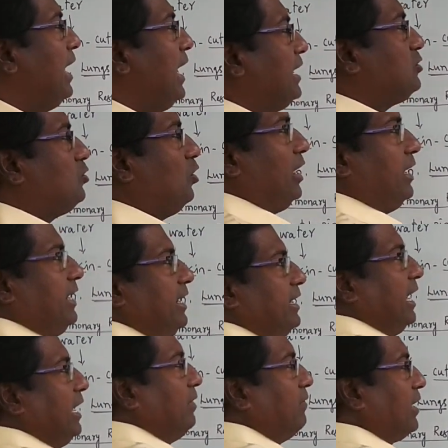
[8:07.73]
Actually, it
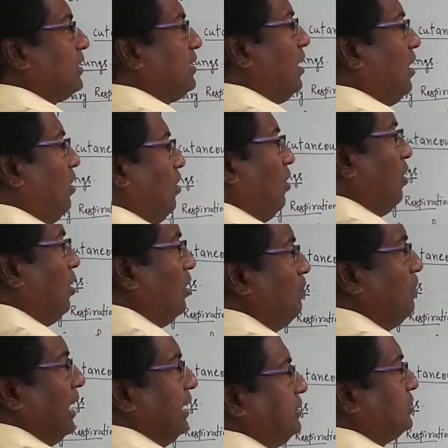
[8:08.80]
deliver the all
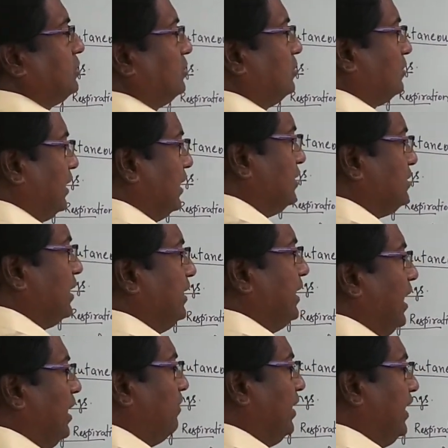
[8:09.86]
blood. That is a
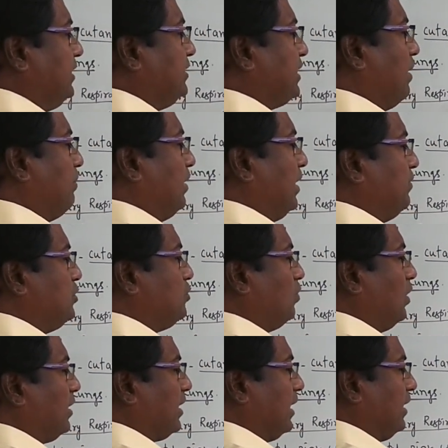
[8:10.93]
delivering chamber. Which
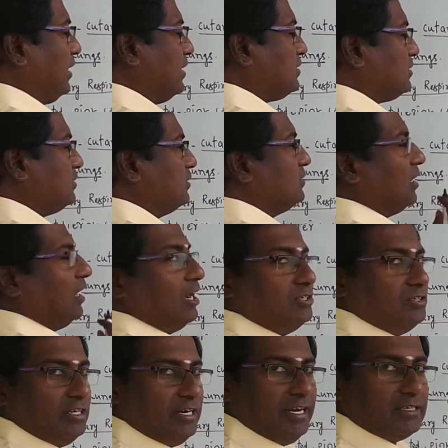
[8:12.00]
one? Truncus
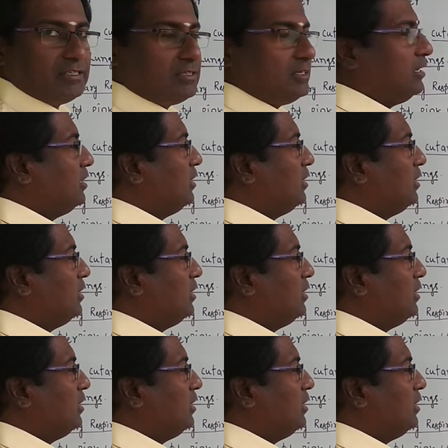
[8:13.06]
arteriosus.